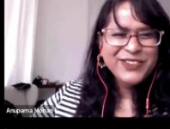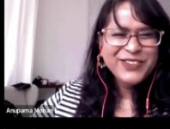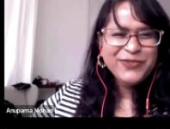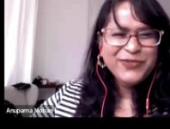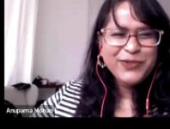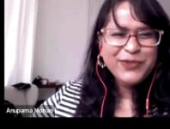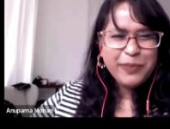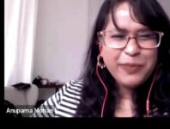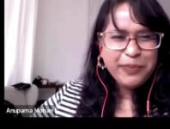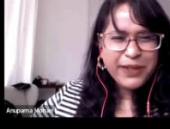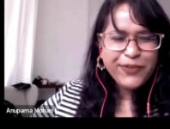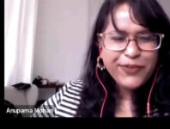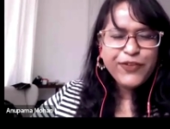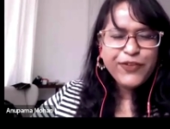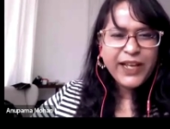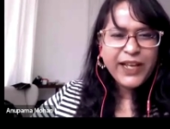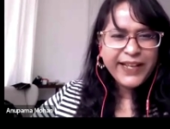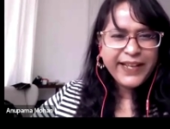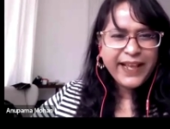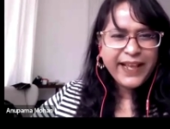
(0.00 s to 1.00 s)
would a
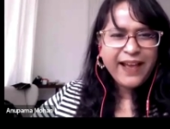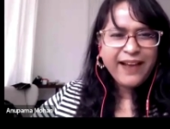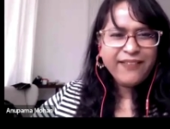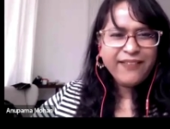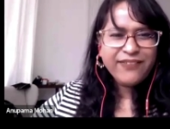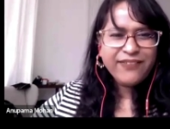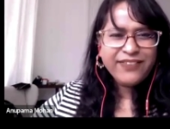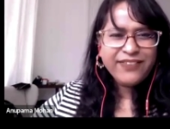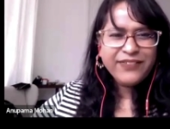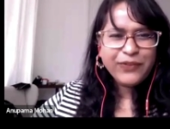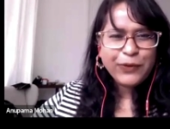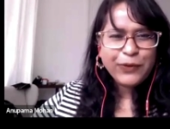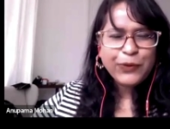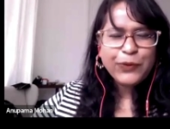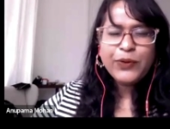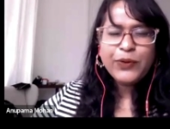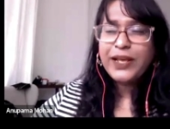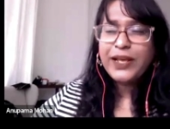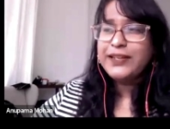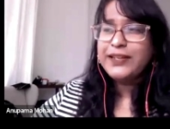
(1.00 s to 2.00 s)
mayfly have you
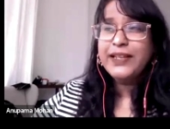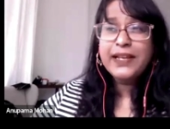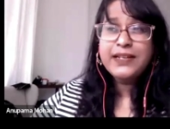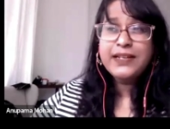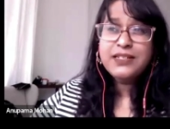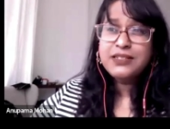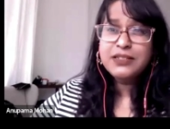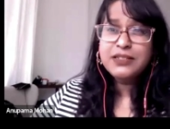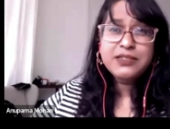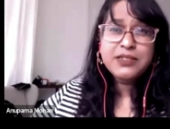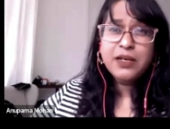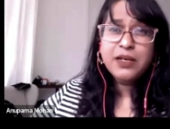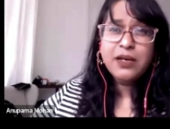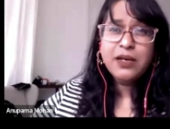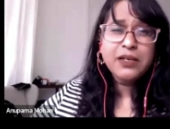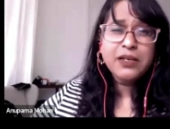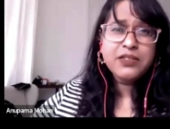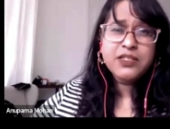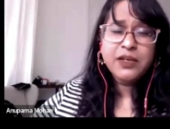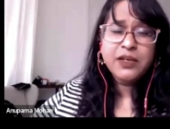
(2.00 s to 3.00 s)
know and yet it's a
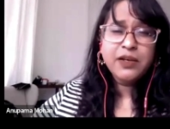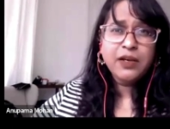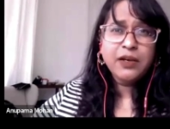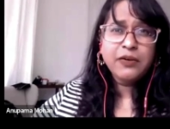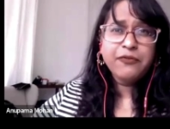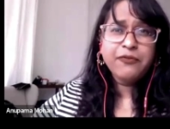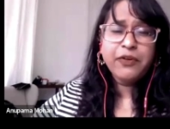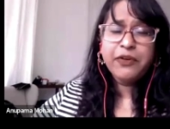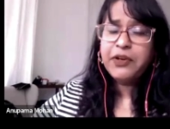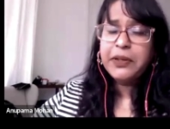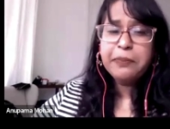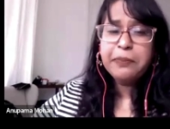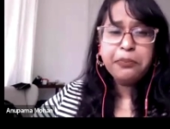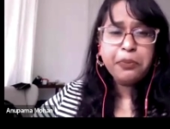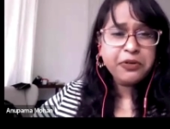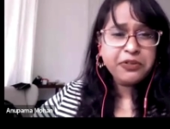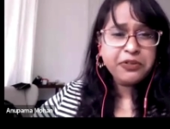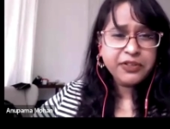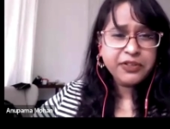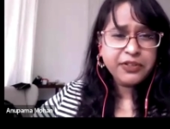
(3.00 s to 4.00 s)
it's a very
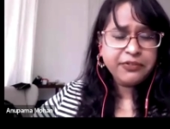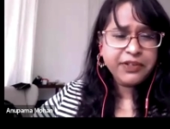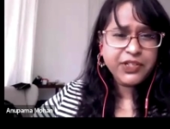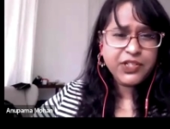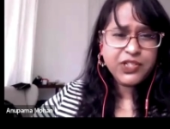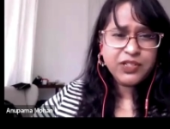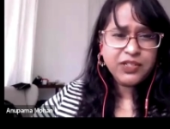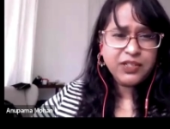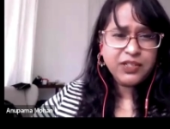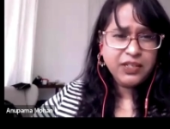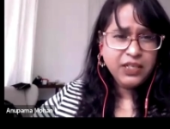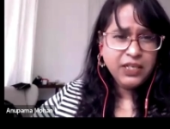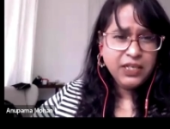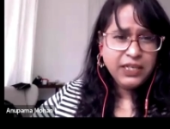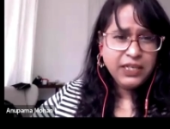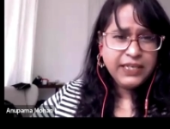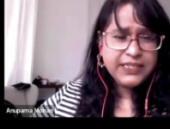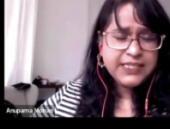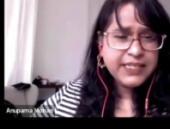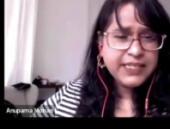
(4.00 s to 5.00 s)
important creature
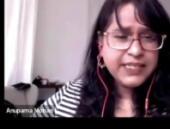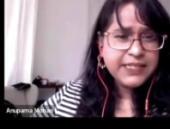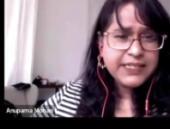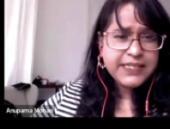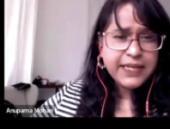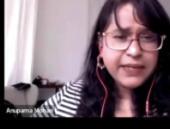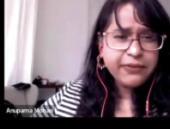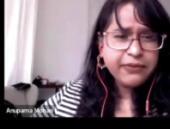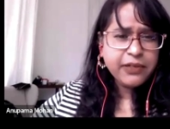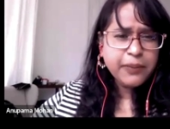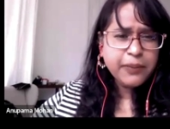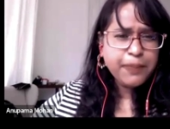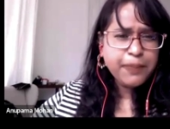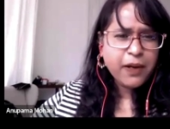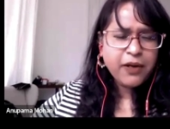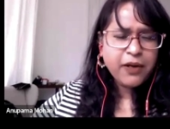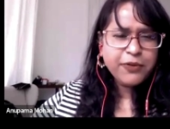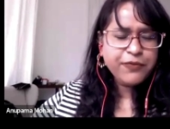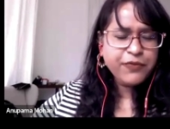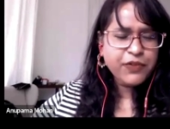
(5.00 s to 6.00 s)
it's an integral
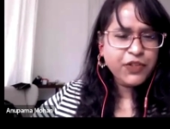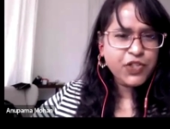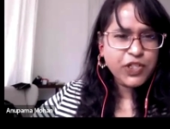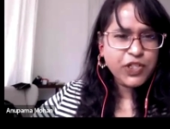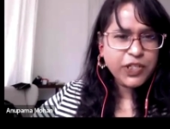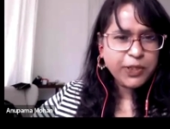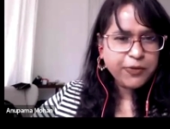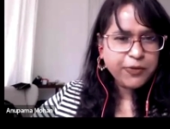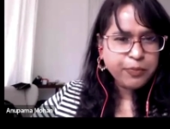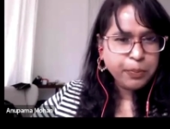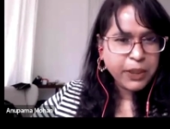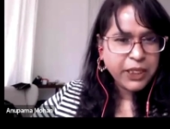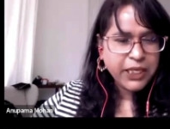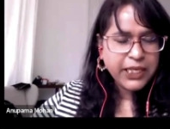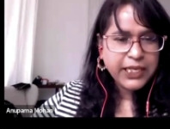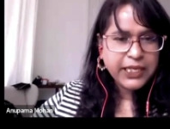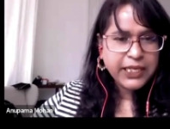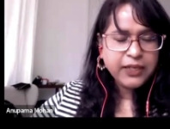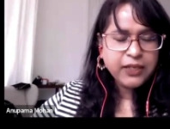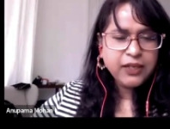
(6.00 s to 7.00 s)
part of the chain of
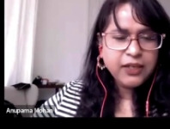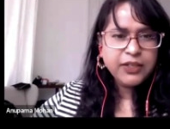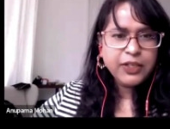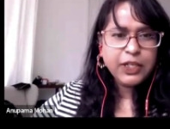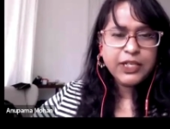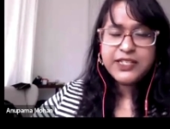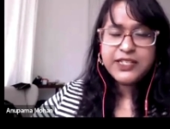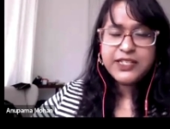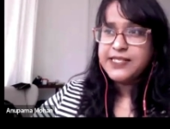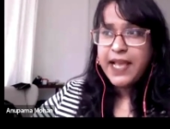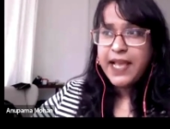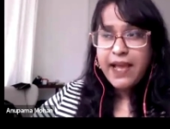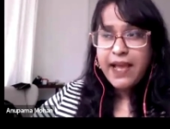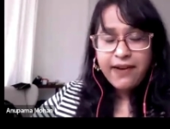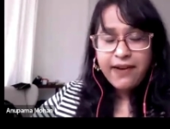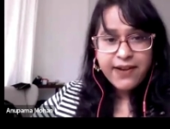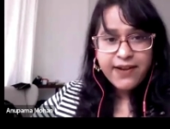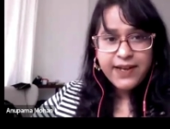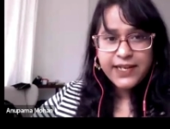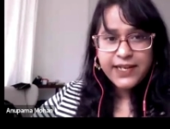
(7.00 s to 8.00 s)
being it's there
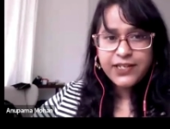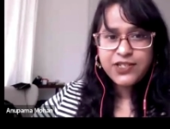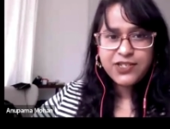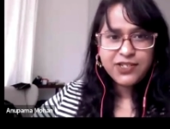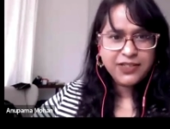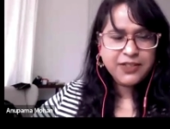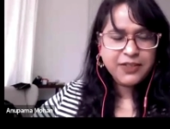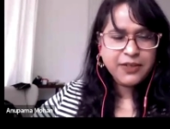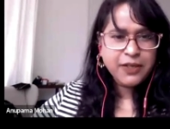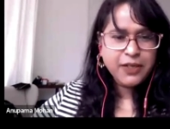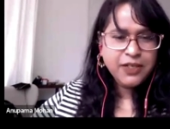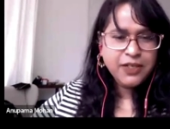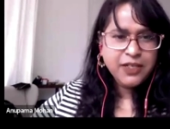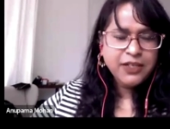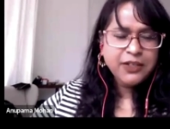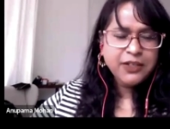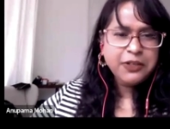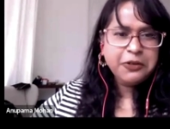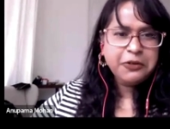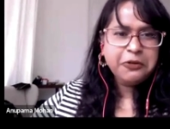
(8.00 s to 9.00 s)
in nature
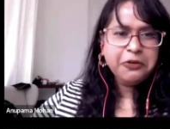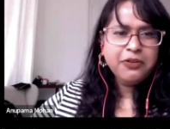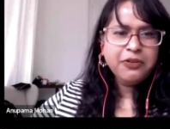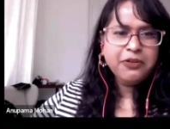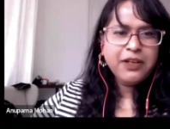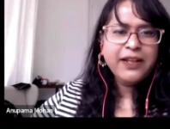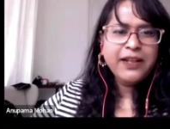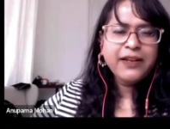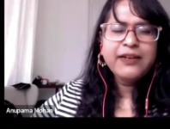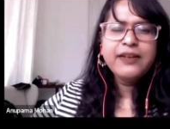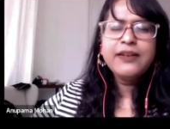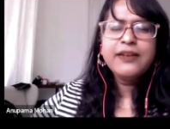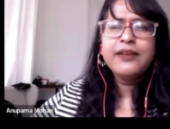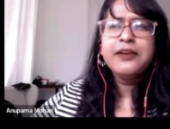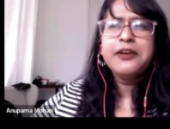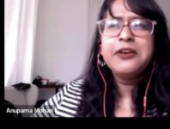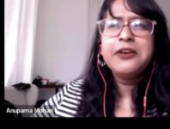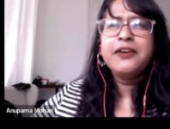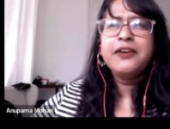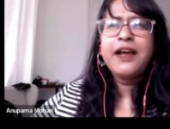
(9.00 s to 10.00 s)
you know and
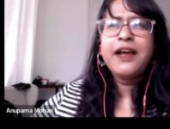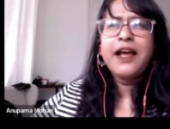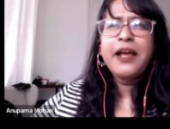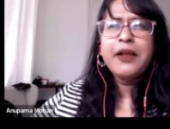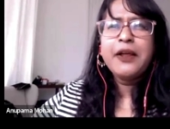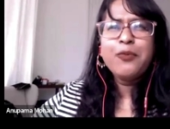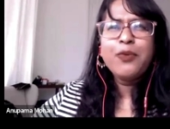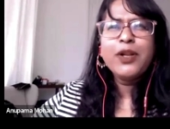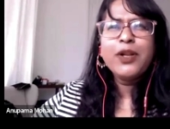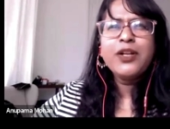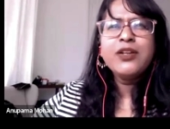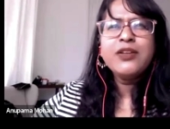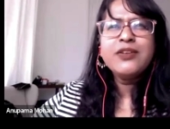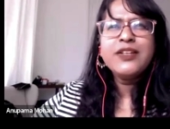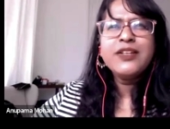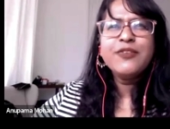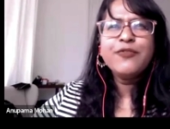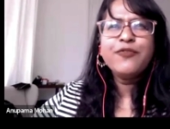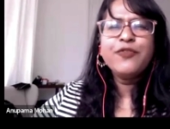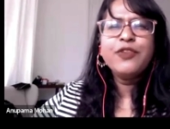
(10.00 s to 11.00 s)
uh, i
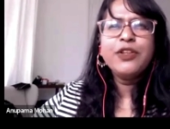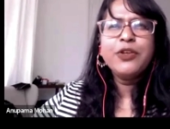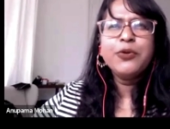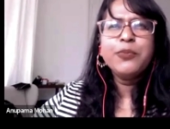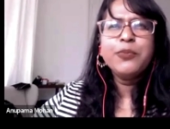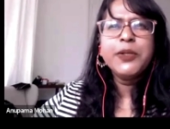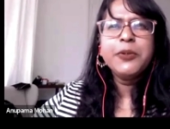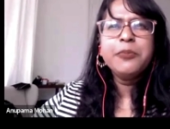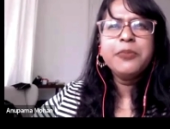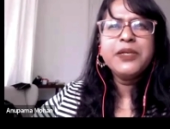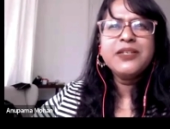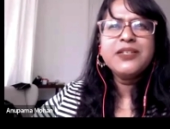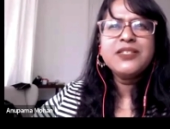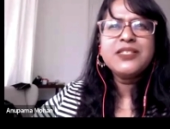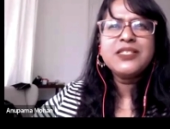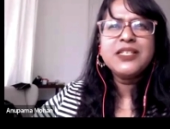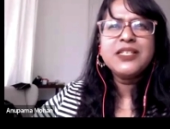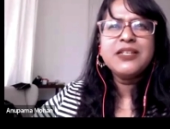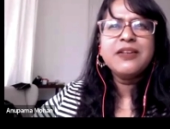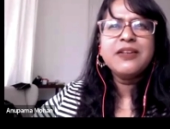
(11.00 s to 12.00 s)
wondered if human
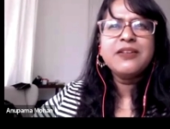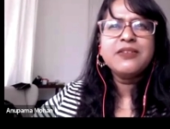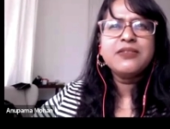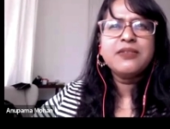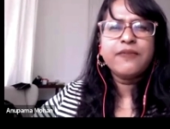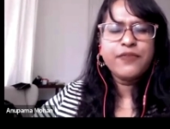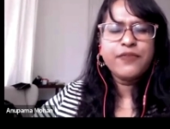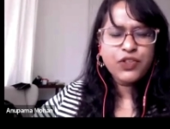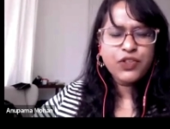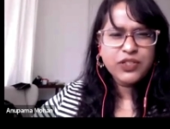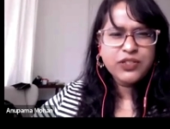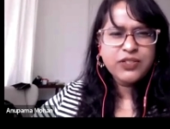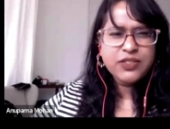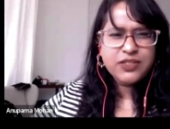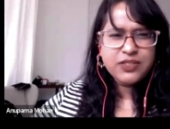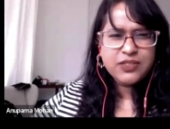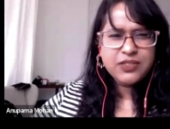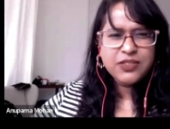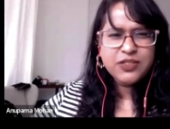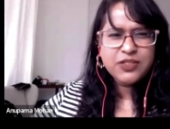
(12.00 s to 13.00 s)
beings seen at a sufficient
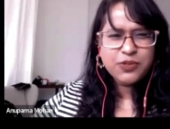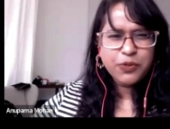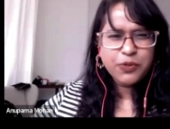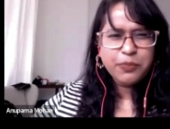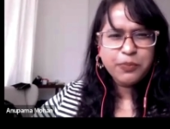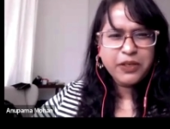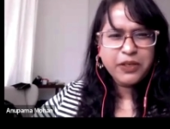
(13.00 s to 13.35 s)
distance could be